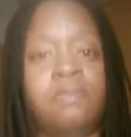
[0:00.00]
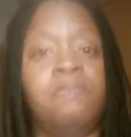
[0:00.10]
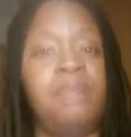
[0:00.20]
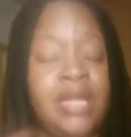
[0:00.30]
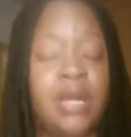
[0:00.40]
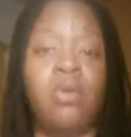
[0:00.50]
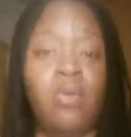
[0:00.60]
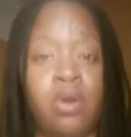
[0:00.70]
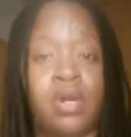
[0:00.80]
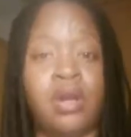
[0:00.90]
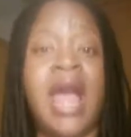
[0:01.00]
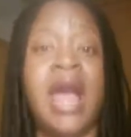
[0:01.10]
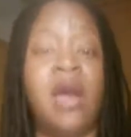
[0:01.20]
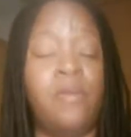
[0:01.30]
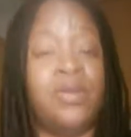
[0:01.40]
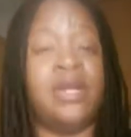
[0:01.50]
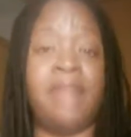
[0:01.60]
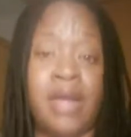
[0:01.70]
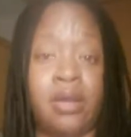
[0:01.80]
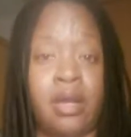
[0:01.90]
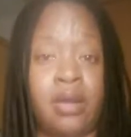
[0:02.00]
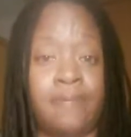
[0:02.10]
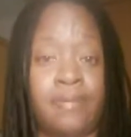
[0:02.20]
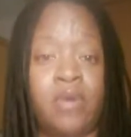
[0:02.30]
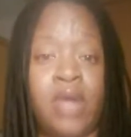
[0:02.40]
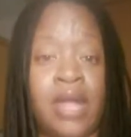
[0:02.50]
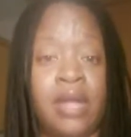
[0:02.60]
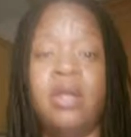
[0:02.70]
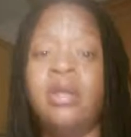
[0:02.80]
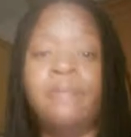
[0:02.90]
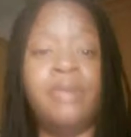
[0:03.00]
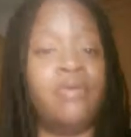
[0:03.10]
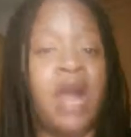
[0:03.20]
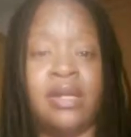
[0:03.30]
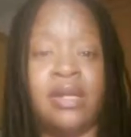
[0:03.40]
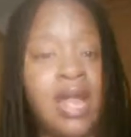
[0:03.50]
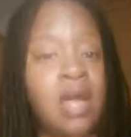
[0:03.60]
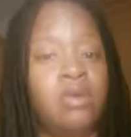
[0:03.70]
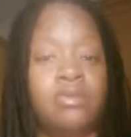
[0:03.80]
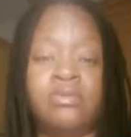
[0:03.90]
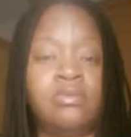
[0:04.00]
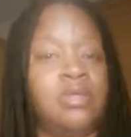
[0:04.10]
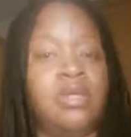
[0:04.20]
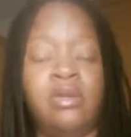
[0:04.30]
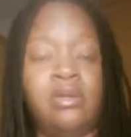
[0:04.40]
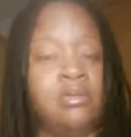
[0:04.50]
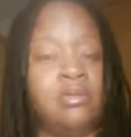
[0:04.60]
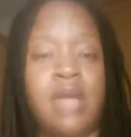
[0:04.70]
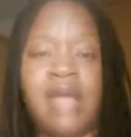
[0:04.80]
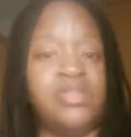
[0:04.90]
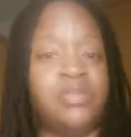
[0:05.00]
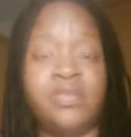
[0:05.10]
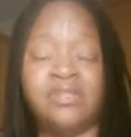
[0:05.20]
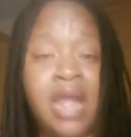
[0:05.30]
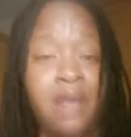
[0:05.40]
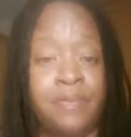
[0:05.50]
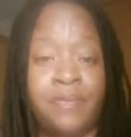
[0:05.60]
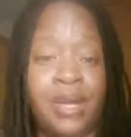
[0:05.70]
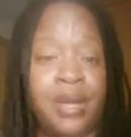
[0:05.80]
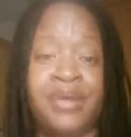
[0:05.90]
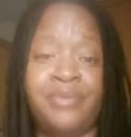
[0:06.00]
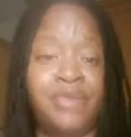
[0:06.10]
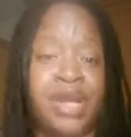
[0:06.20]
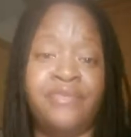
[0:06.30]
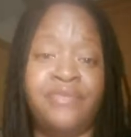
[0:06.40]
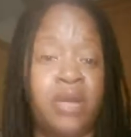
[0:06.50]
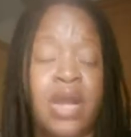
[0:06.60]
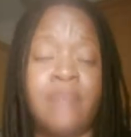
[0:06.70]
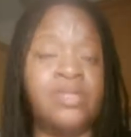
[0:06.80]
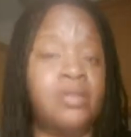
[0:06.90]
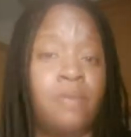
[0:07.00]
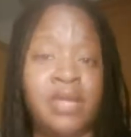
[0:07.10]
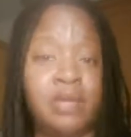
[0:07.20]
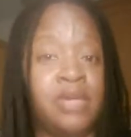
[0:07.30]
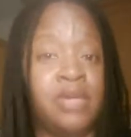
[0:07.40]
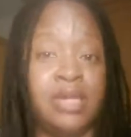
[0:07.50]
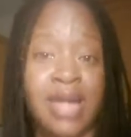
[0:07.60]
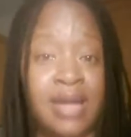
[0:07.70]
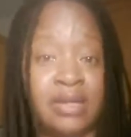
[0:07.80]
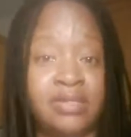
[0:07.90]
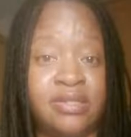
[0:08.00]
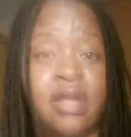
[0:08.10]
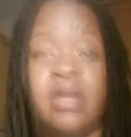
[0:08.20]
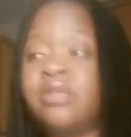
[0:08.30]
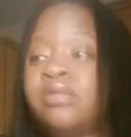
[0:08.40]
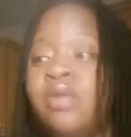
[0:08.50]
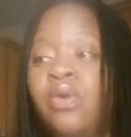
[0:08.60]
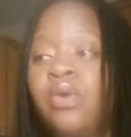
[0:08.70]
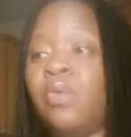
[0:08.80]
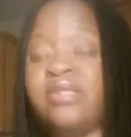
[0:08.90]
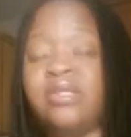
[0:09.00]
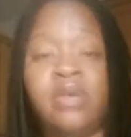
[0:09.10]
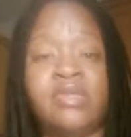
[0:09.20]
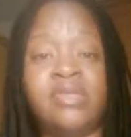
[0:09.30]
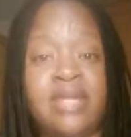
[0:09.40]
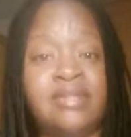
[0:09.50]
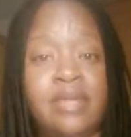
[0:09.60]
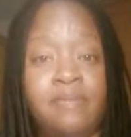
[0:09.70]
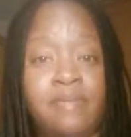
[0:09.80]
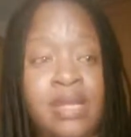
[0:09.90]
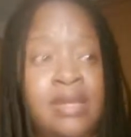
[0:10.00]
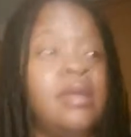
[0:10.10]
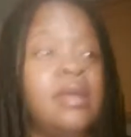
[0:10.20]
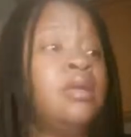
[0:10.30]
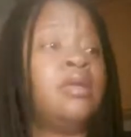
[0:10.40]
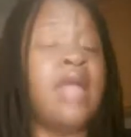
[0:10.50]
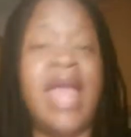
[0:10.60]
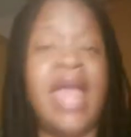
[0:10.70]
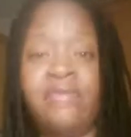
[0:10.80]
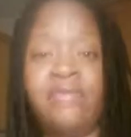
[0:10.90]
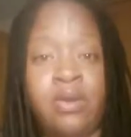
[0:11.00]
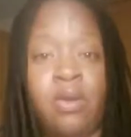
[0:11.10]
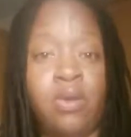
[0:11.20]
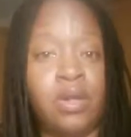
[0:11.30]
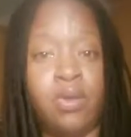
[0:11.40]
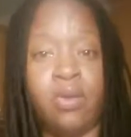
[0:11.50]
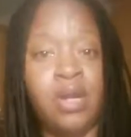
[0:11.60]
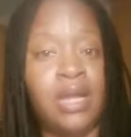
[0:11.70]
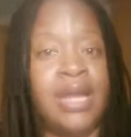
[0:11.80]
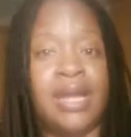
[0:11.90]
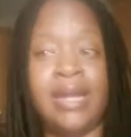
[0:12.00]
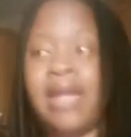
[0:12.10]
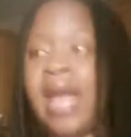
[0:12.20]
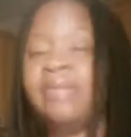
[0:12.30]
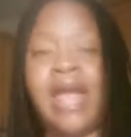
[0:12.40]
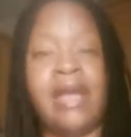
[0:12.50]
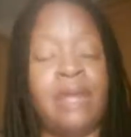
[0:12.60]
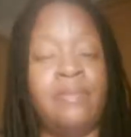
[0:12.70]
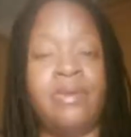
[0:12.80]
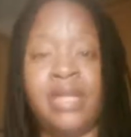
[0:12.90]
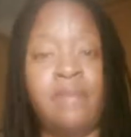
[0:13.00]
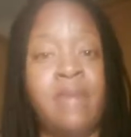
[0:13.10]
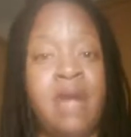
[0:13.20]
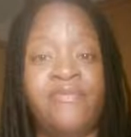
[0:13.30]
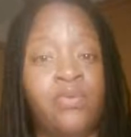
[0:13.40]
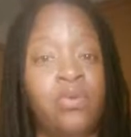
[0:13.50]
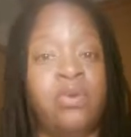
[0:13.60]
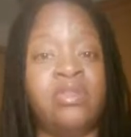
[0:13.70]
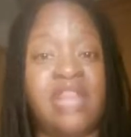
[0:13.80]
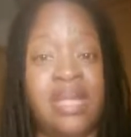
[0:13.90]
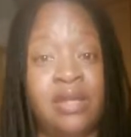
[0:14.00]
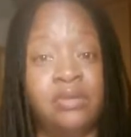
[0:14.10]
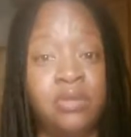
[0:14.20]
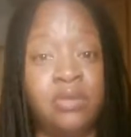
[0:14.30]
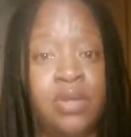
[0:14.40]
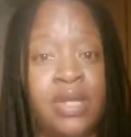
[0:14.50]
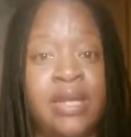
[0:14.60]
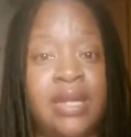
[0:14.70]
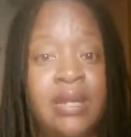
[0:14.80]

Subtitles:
be in order. I'll put it back up. Okay. But right now, I just was not prepared and ready for it. I'm just going to be completely honest. So it wasn't no sense in me having it going on and I'm not able to give my full thing to it